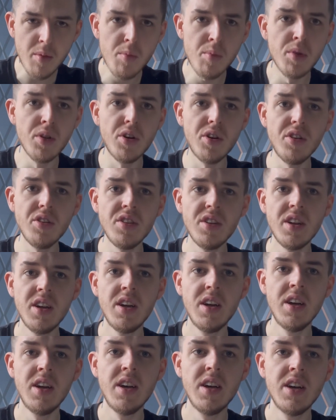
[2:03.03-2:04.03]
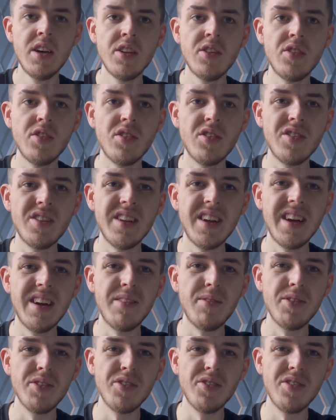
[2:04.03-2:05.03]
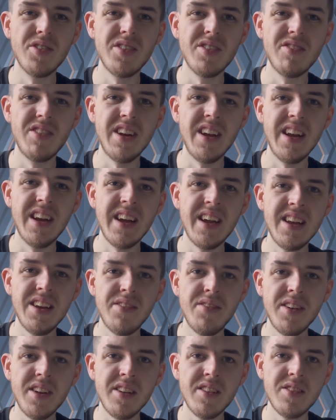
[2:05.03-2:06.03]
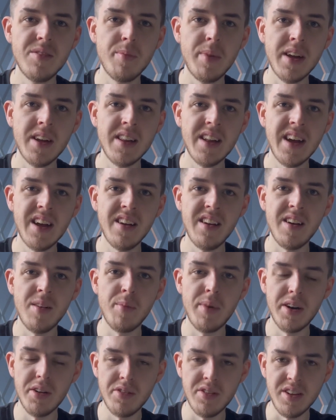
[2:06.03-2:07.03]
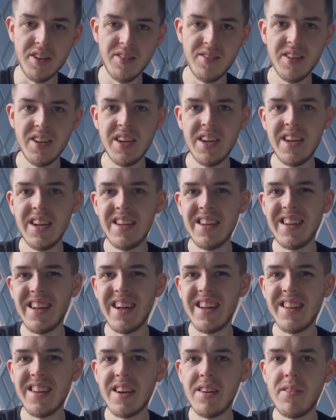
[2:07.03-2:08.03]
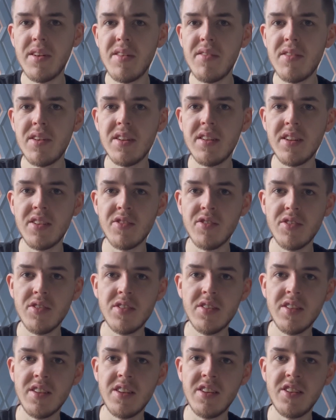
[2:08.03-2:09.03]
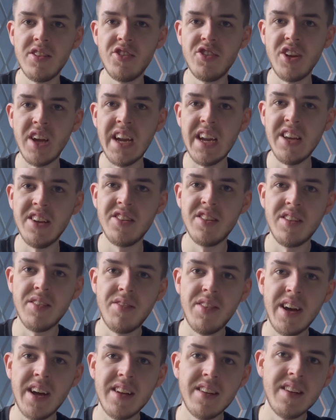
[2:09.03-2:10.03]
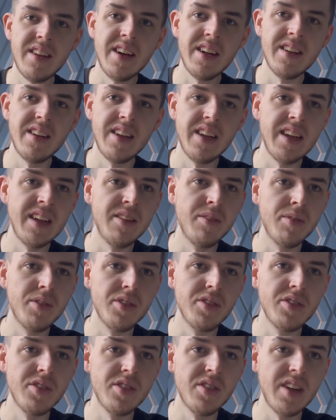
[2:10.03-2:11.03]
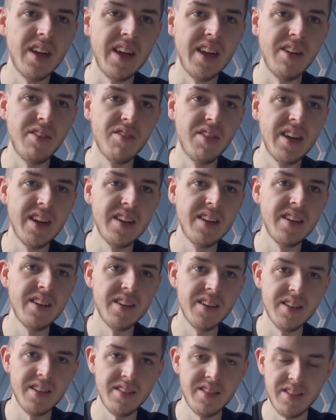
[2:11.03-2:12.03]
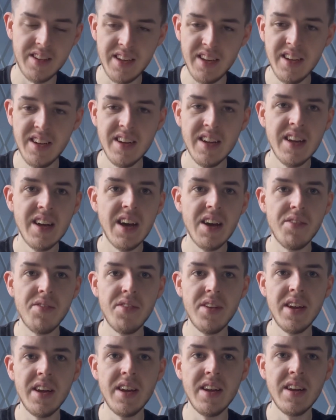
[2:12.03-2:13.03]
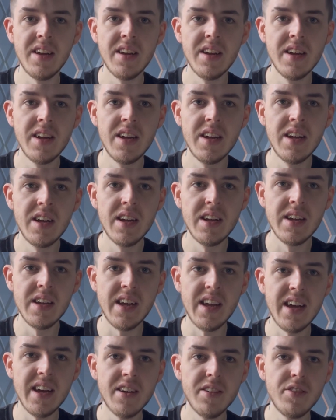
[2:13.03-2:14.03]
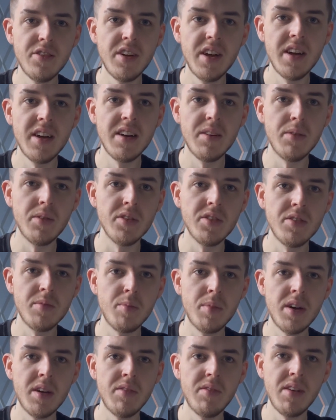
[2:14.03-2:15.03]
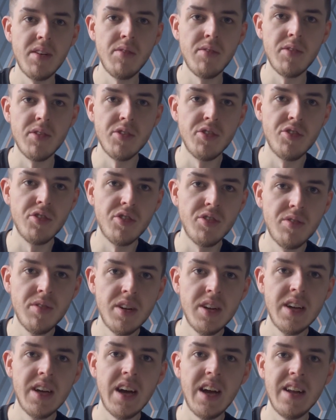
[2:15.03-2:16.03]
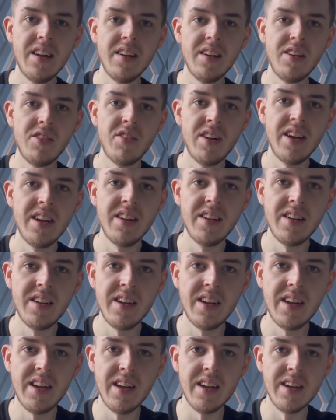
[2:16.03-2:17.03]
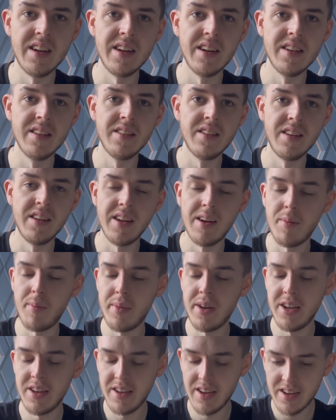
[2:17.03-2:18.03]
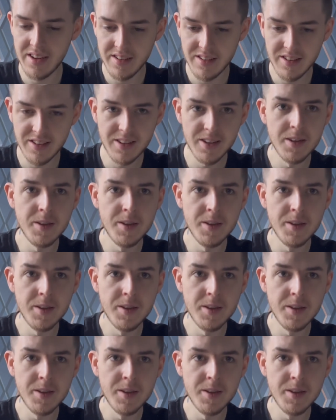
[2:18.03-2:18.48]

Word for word: plot, so there was not really anything spectacular about it. That, however, does not change the fact that it was a great casting. I think Keanu was perfect for John, and great cinematics.